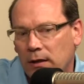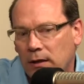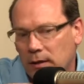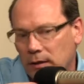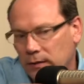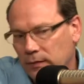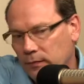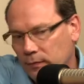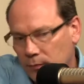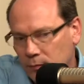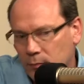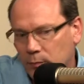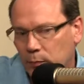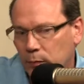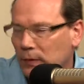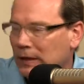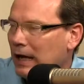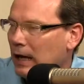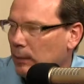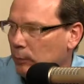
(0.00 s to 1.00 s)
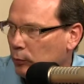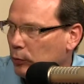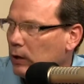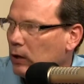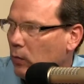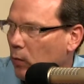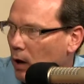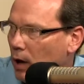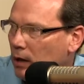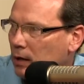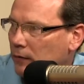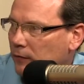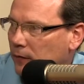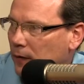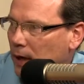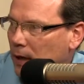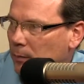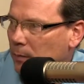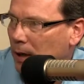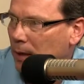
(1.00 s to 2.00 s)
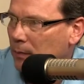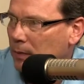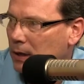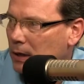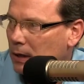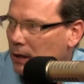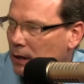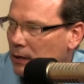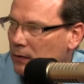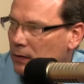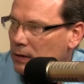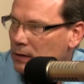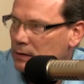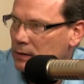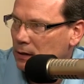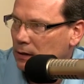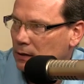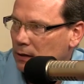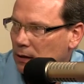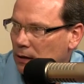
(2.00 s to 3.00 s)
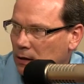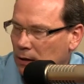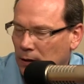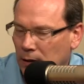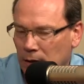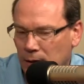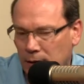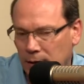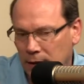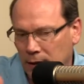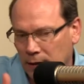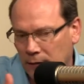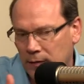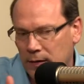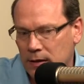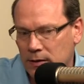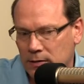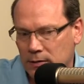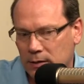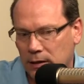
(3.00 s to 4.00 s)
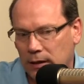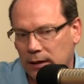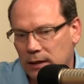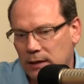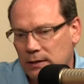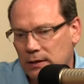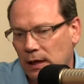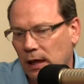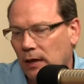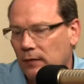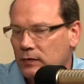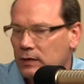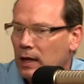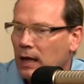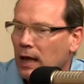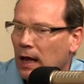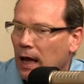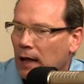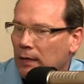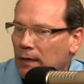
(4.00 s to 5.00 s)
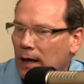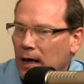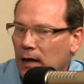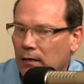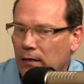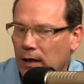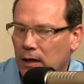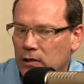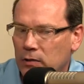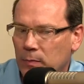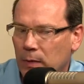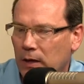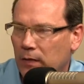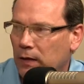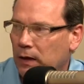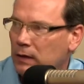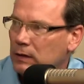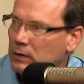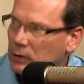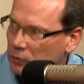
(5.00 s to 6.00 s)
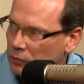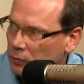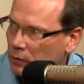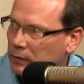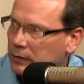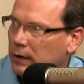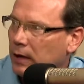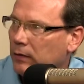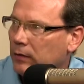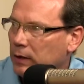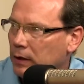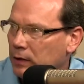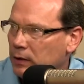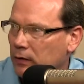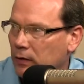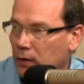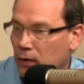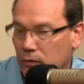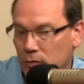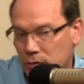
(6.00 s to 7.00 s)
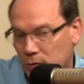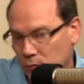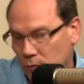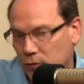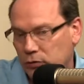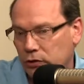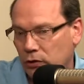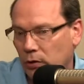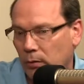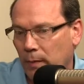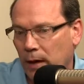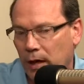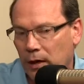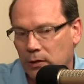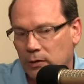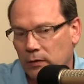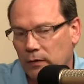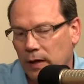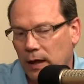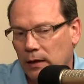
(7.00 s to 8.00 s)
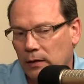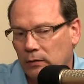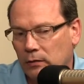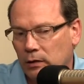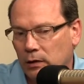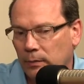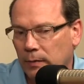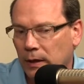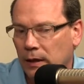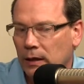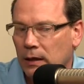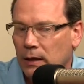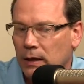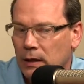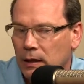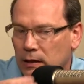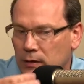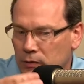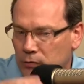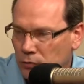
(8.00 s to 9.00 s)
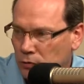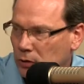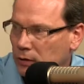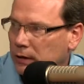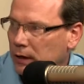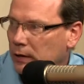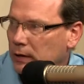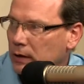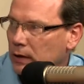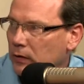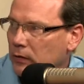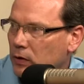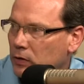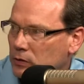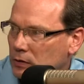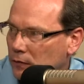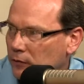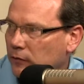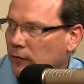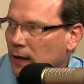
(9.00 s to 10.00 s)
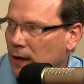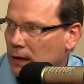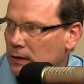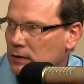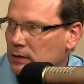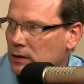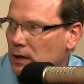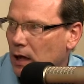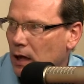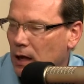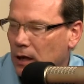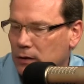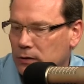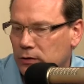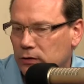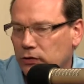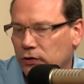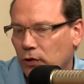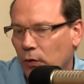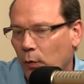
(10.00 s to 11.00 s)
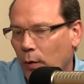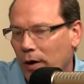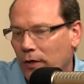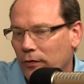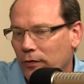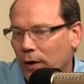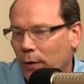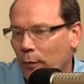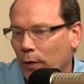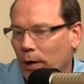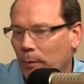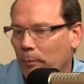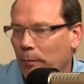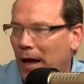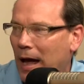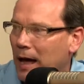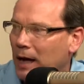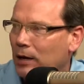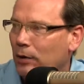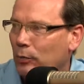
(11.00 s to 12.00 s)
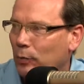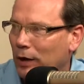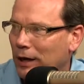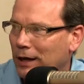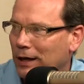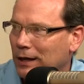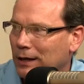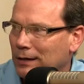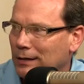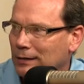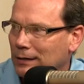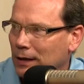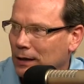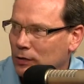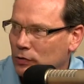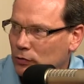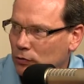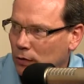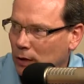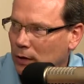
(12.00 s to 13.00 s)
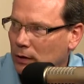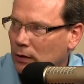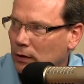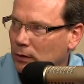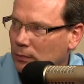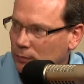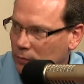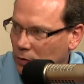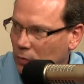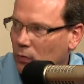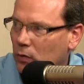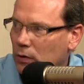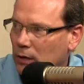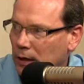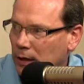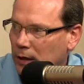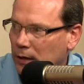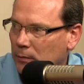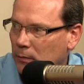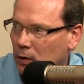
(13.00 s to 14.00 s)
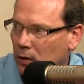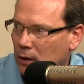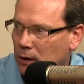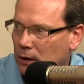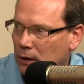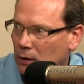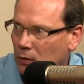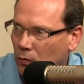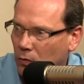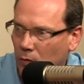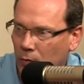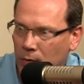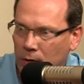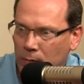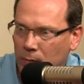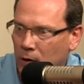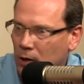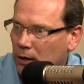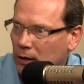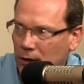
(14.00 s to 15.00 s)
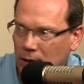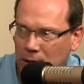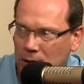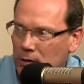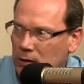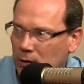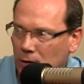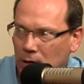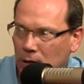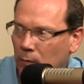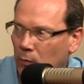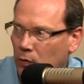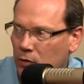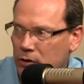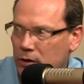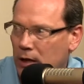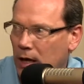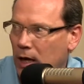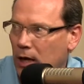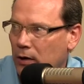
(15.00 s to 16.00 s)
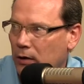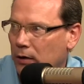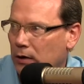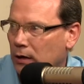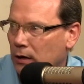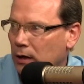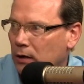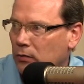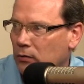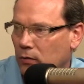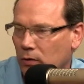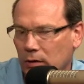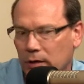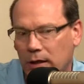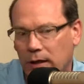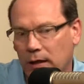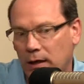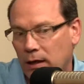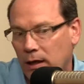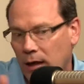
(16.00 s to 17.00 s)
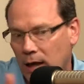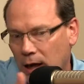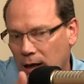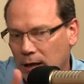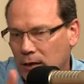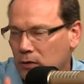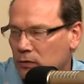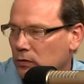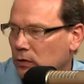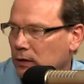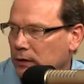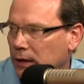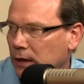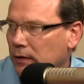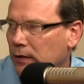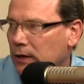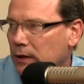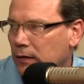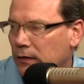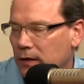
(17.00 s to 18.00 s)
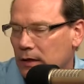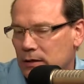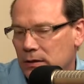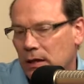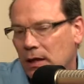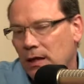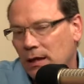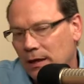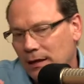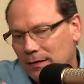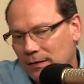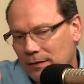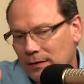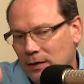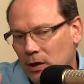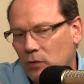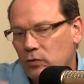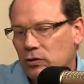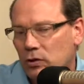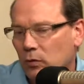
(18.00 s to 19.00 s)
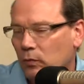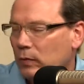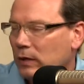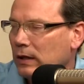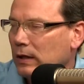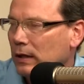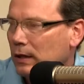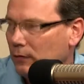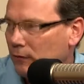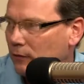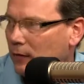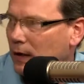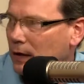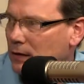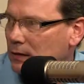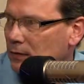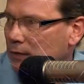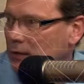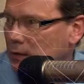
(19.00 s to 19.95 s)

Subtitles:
kind of pre-qualified by being in these ETFs, and that allows me then to drill down into those, and we'll show them how to do that in a little bit. Drill down into those and find stocks. So whether I want to back away and trade the correlated market, or when the market gets a little more scattered and uncorrelated, I can drill down into these. Those are really effective